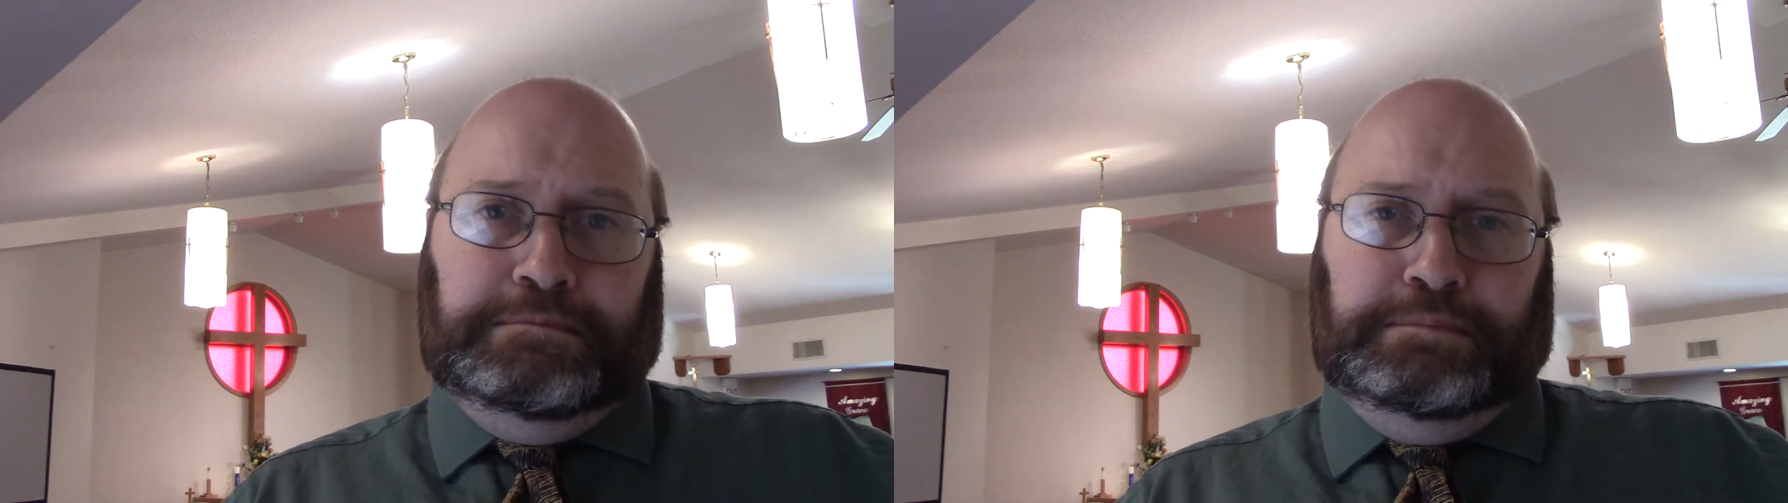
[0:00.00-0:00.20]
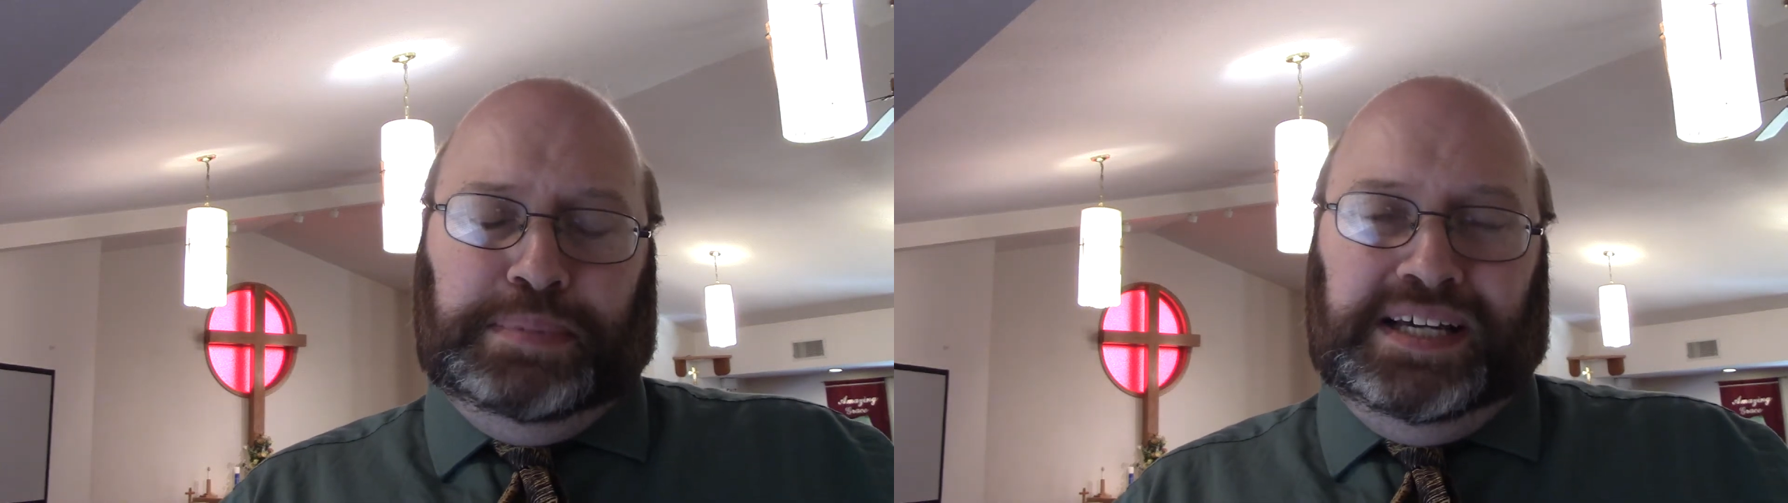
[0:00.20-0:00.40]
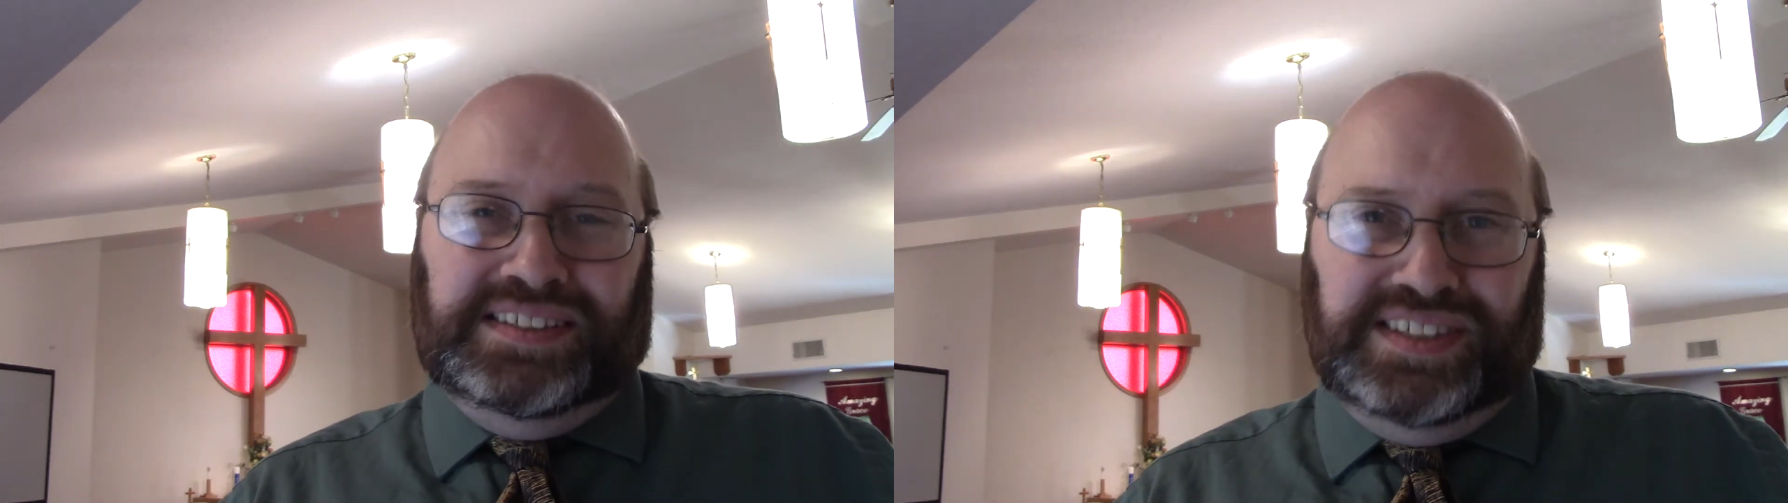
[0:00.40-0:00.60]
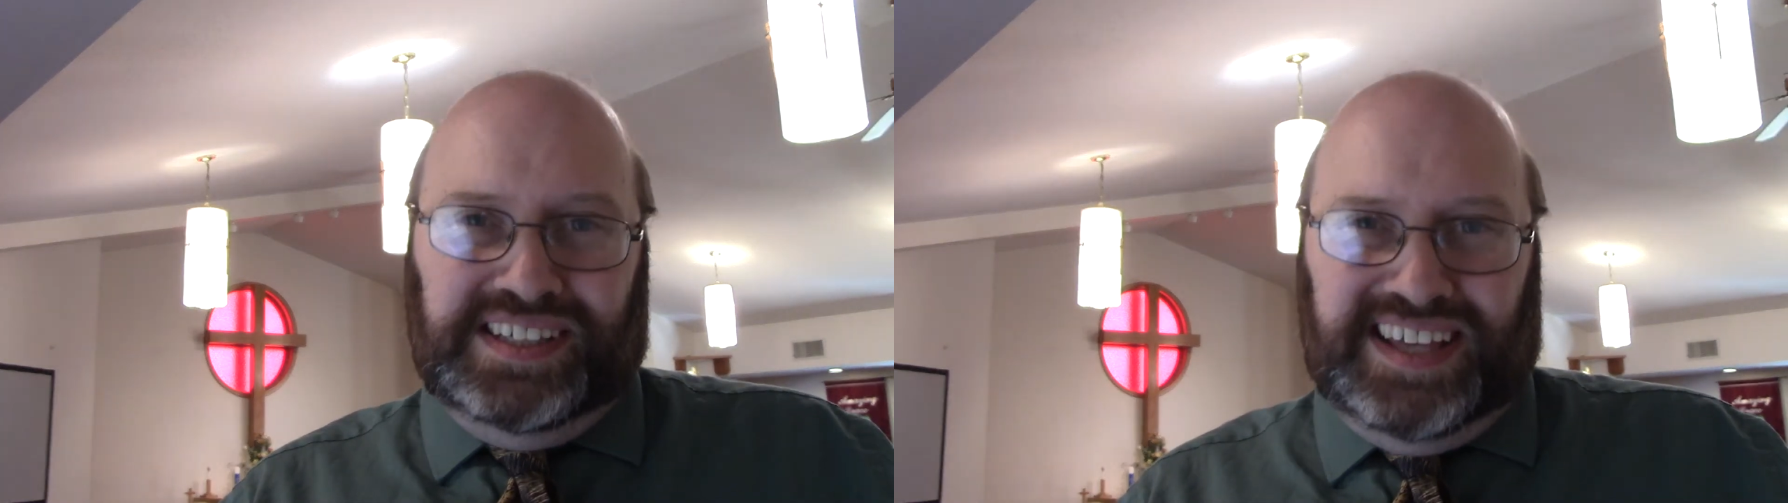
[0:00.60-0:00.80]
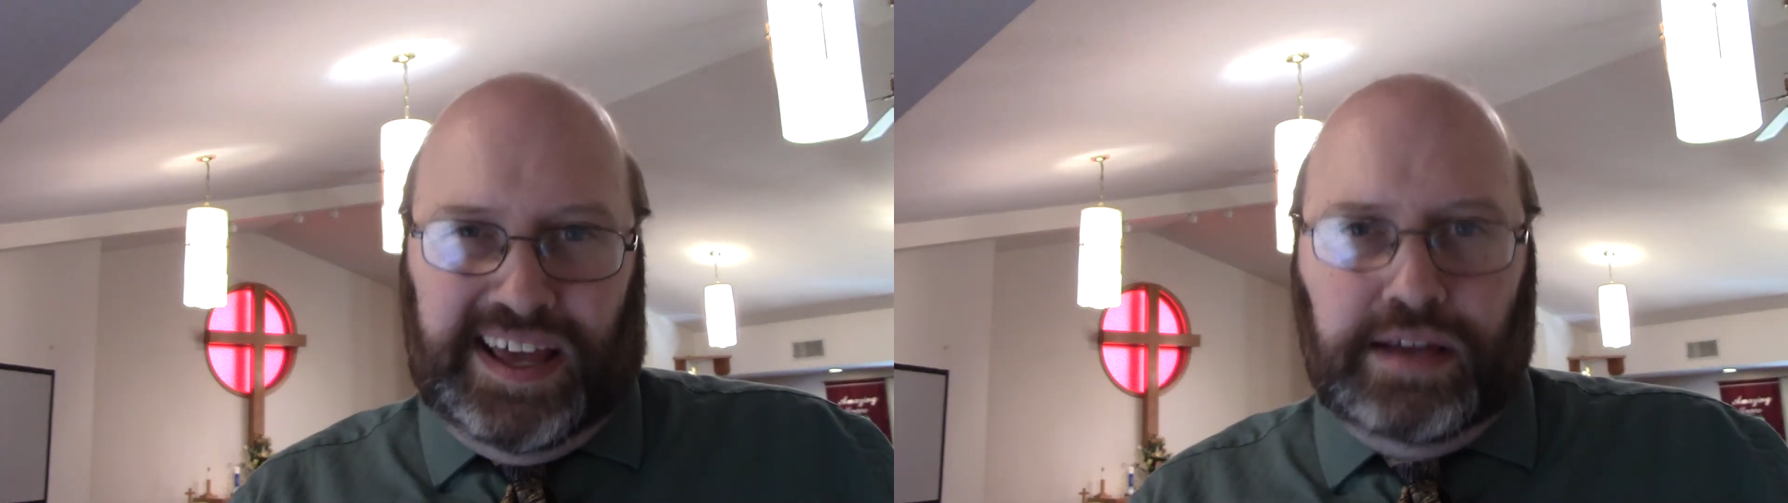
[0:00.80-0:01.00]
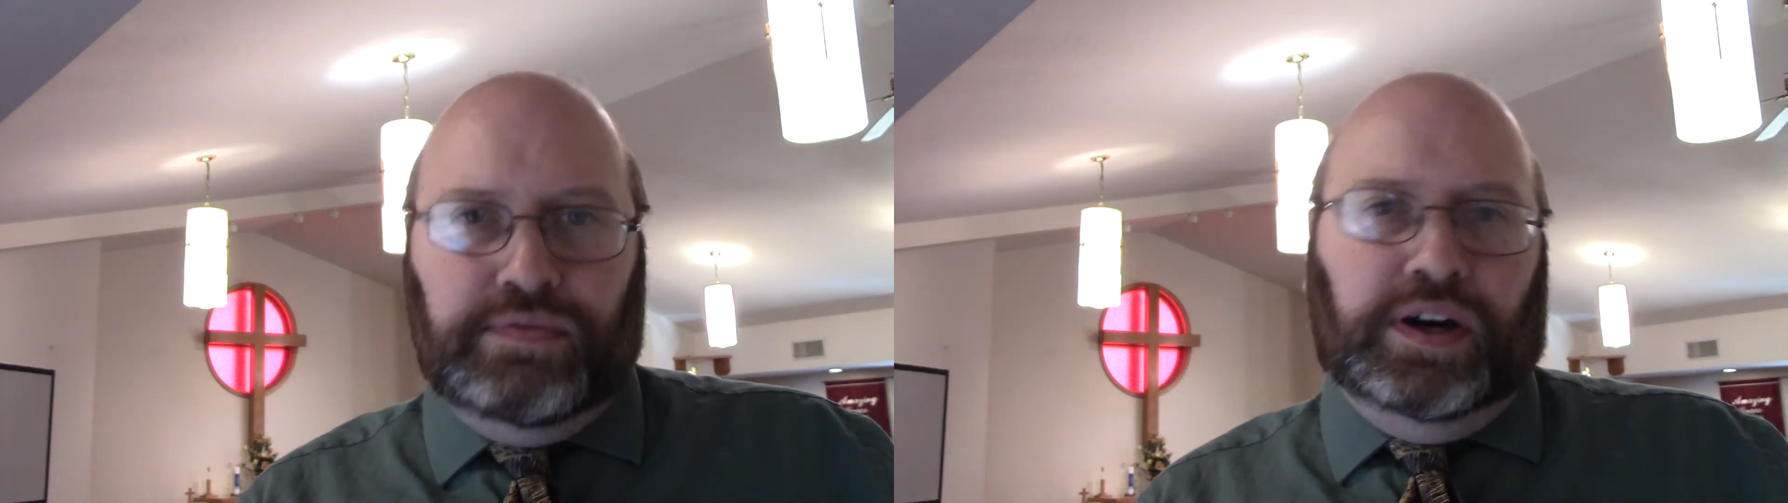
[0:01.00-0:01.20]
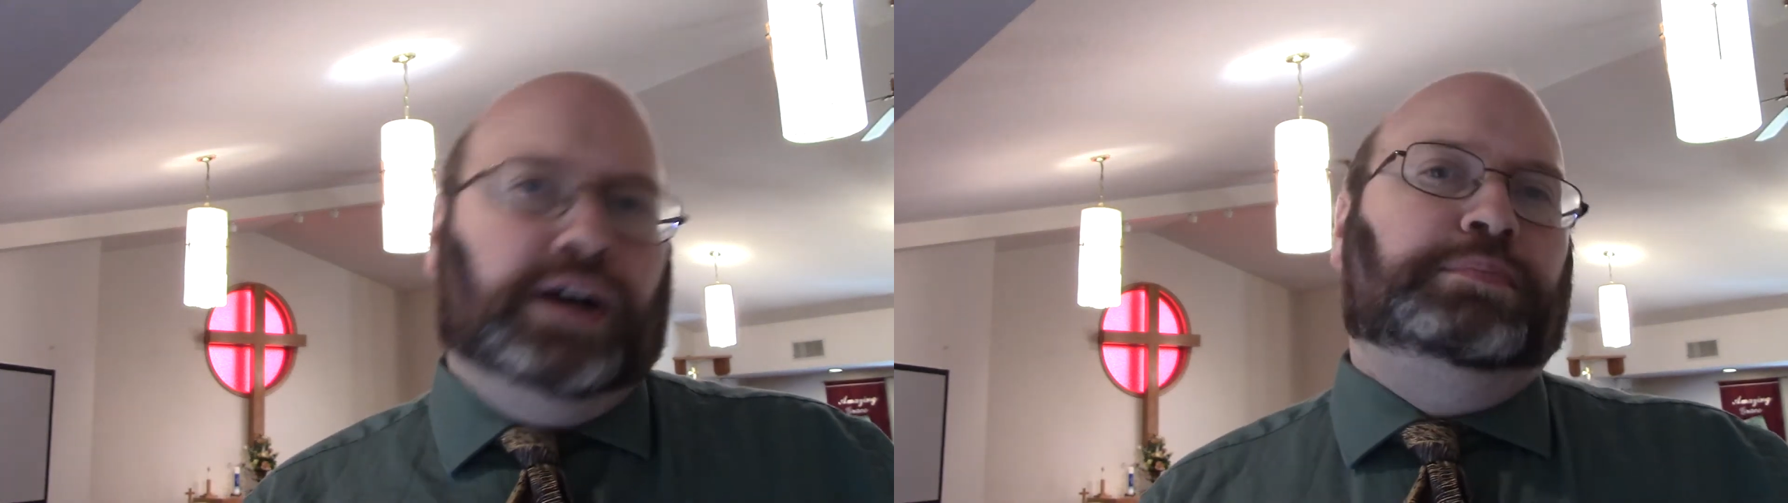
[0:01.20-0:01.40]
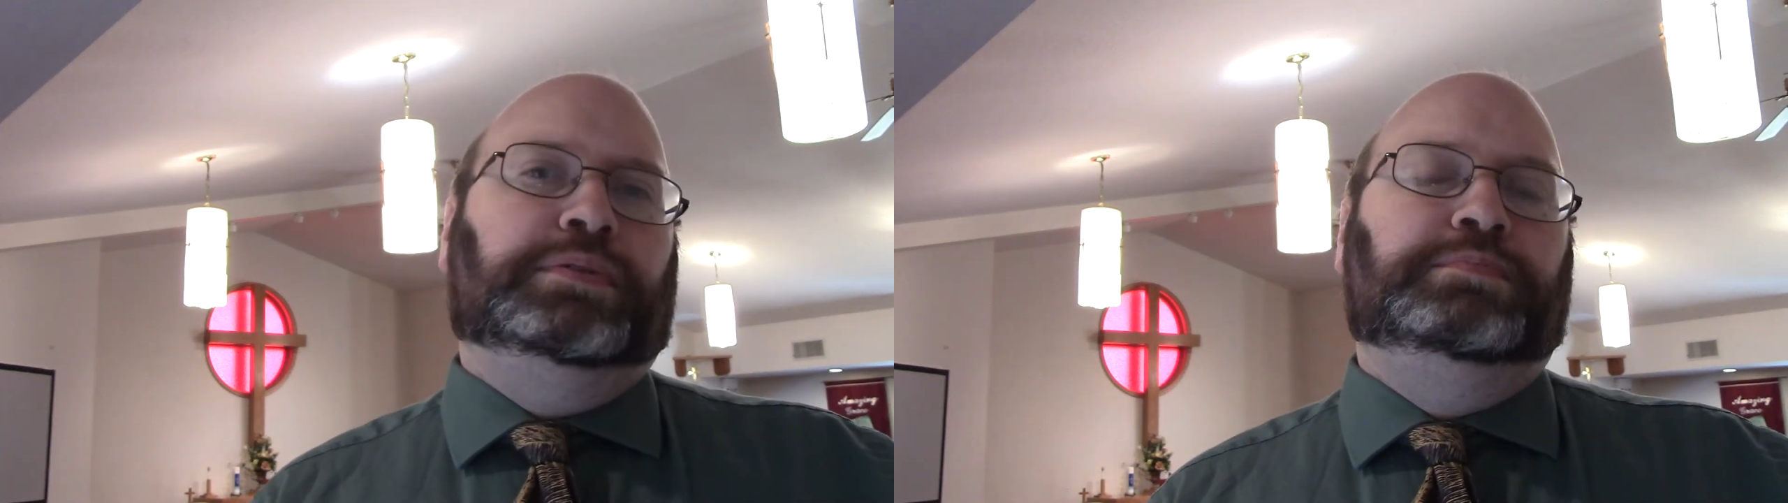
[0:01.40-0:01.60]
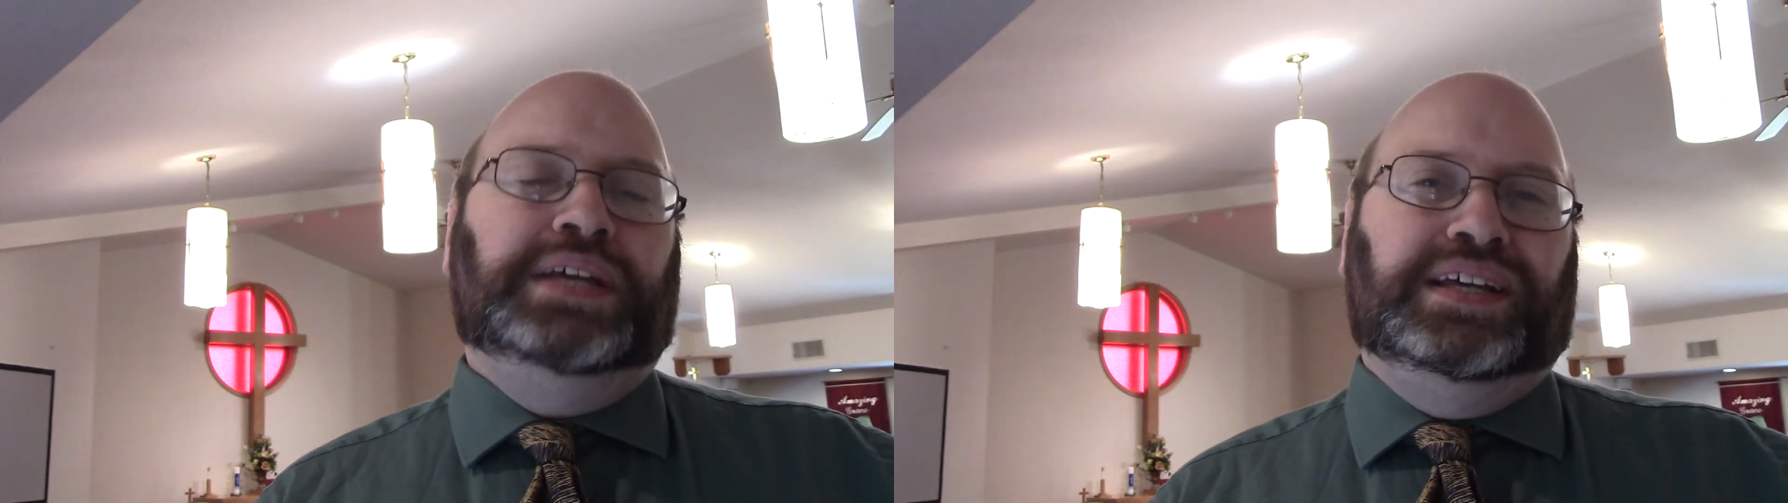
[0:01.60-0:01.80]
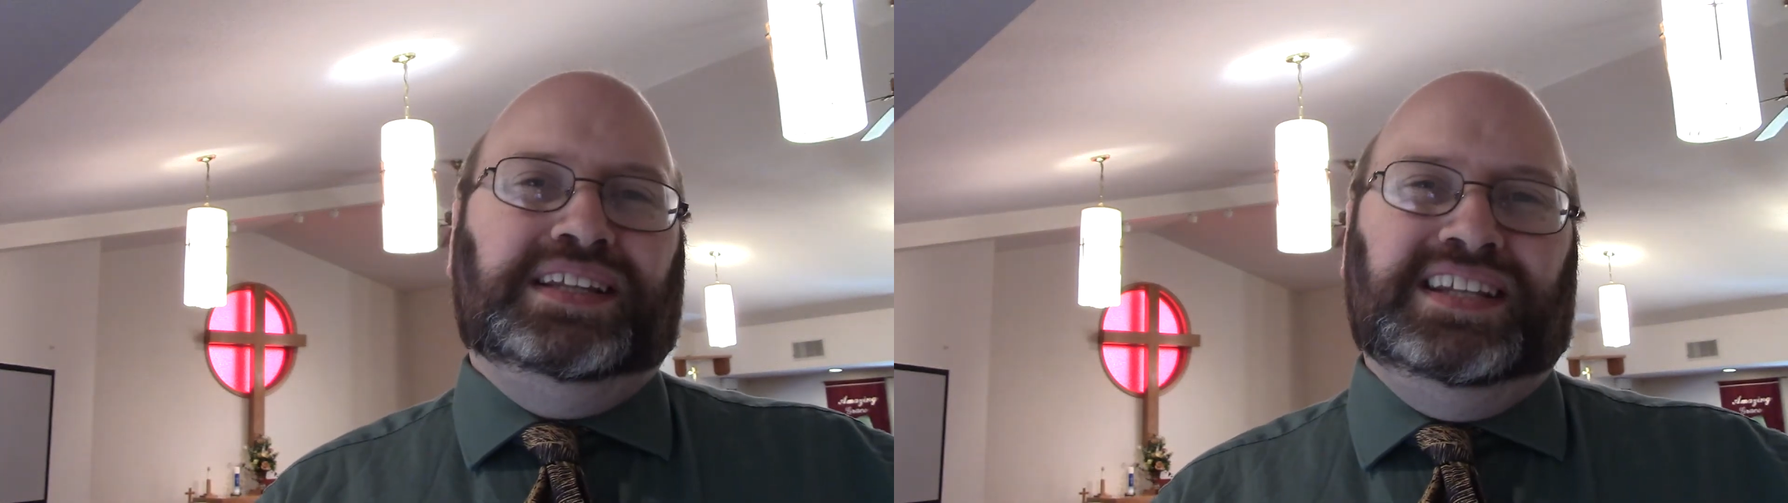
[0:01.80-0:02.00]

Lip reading: Because he gave up being